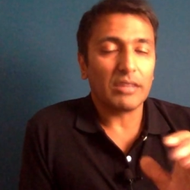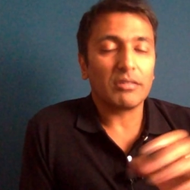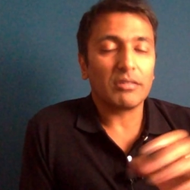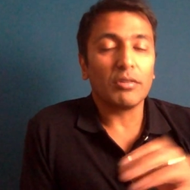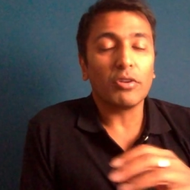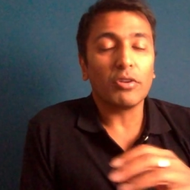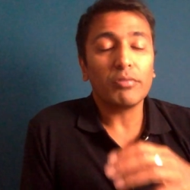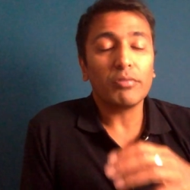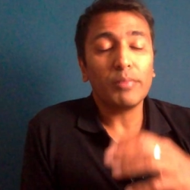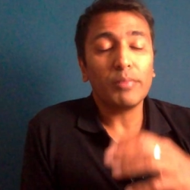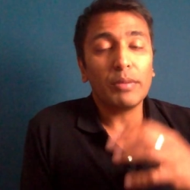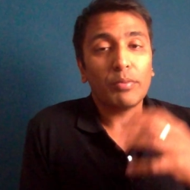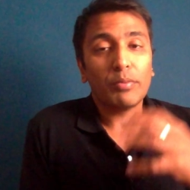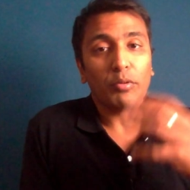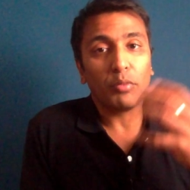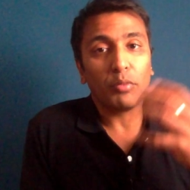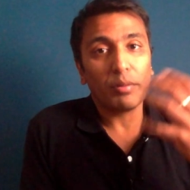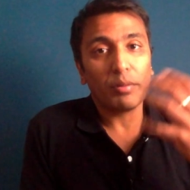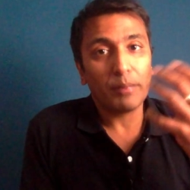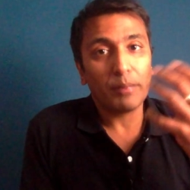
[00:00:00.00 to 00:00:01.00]
A lot of people
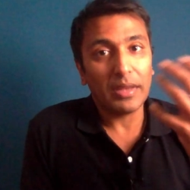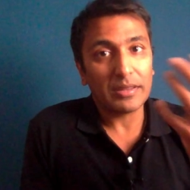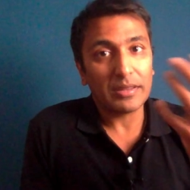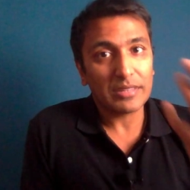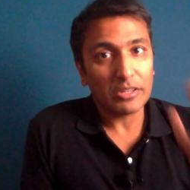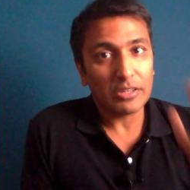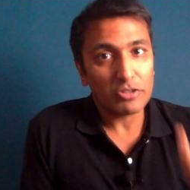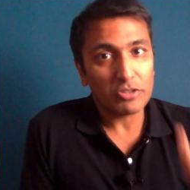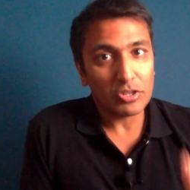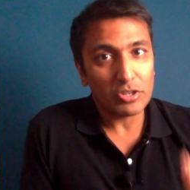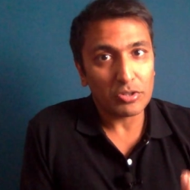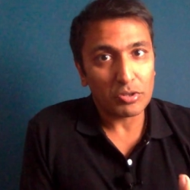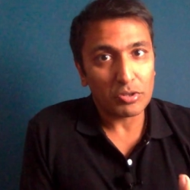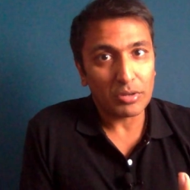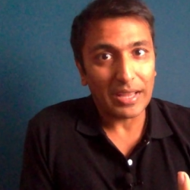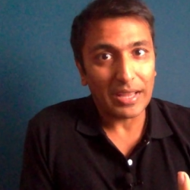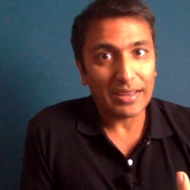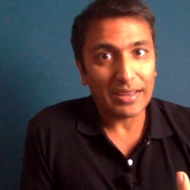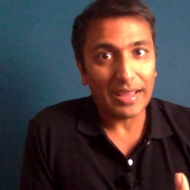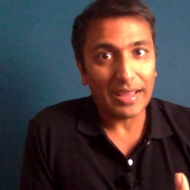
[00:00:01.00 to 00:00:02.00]
will pay attention to
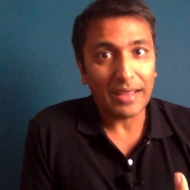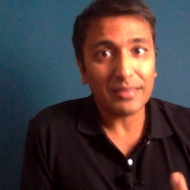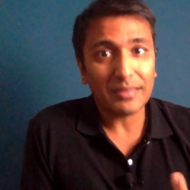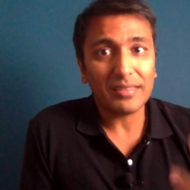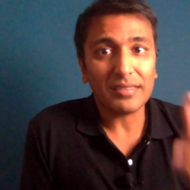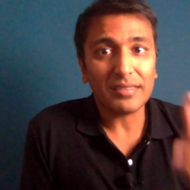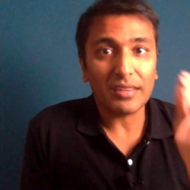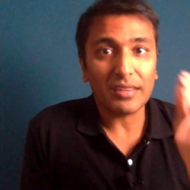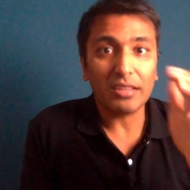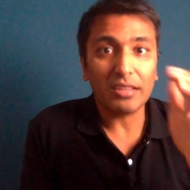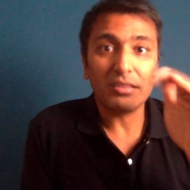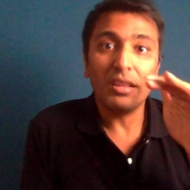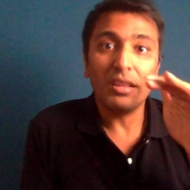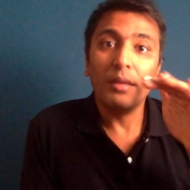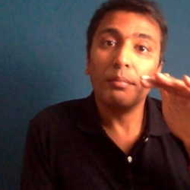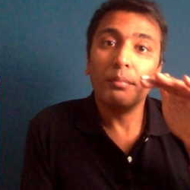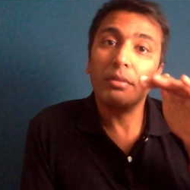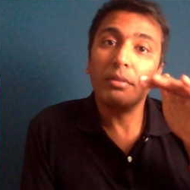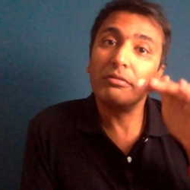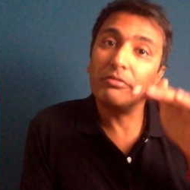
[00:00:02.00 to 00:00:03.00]
getting exercise,
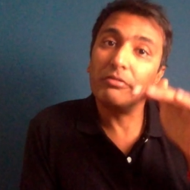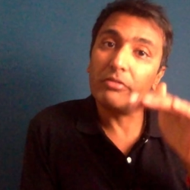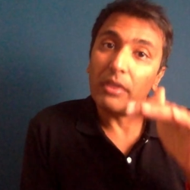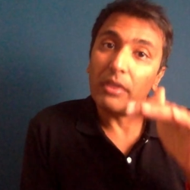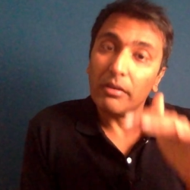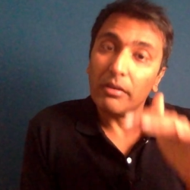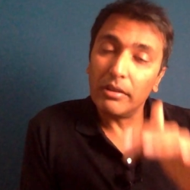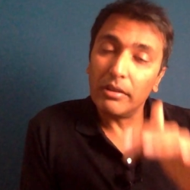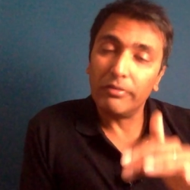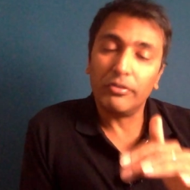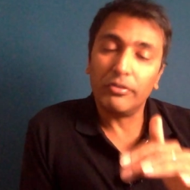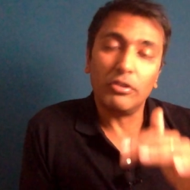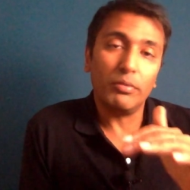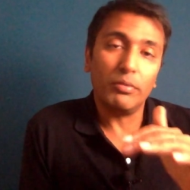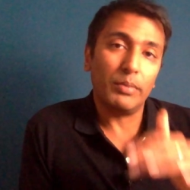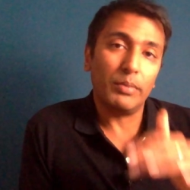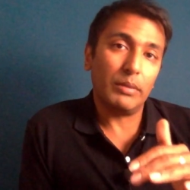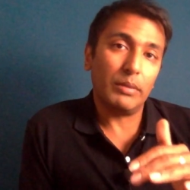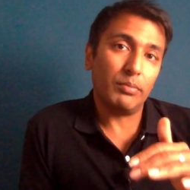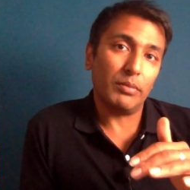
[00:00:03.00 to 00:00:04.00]
but very few
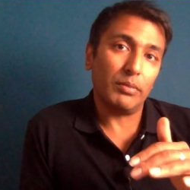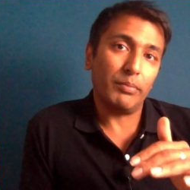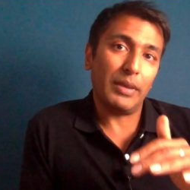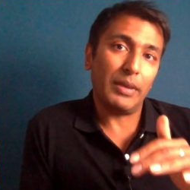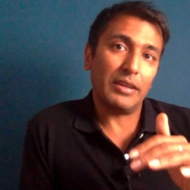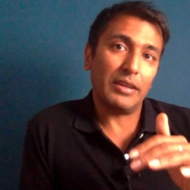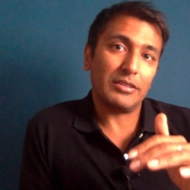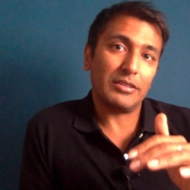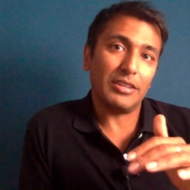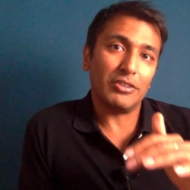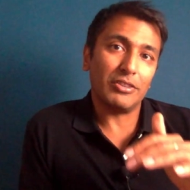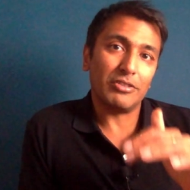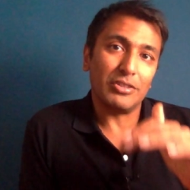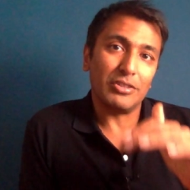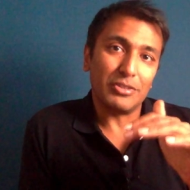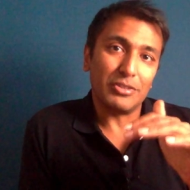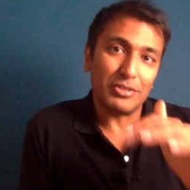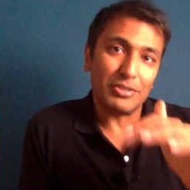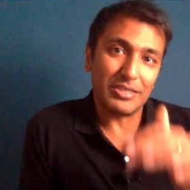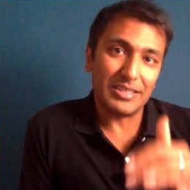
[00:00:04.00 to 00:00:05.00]
people pay attention
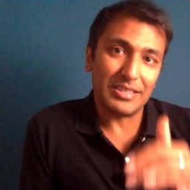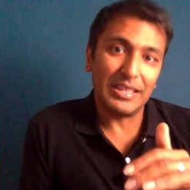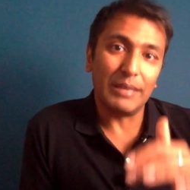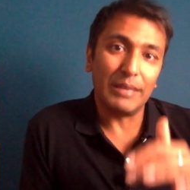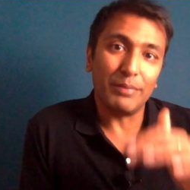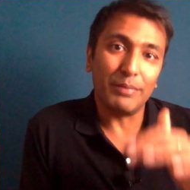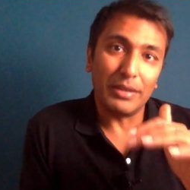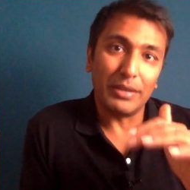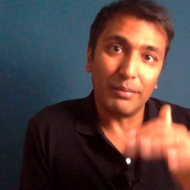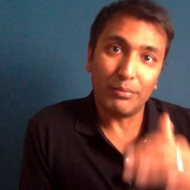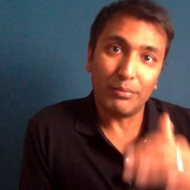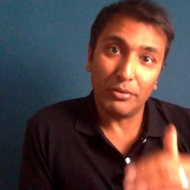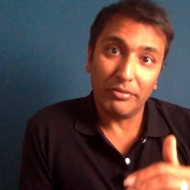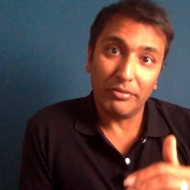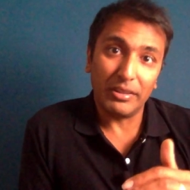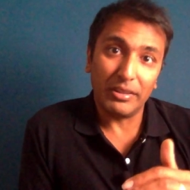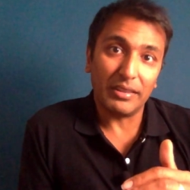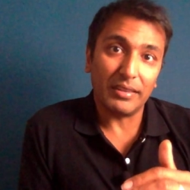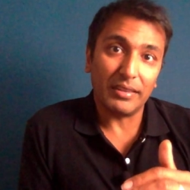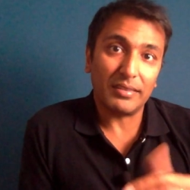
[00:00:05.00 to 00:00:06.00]
to sleep and
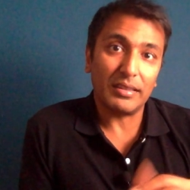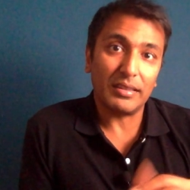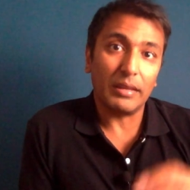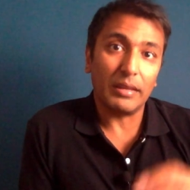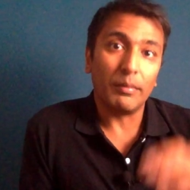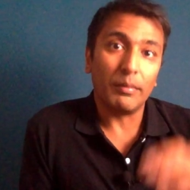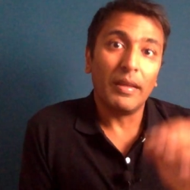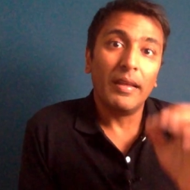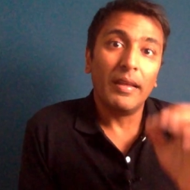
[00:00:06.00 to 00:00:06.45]
improving their sleep.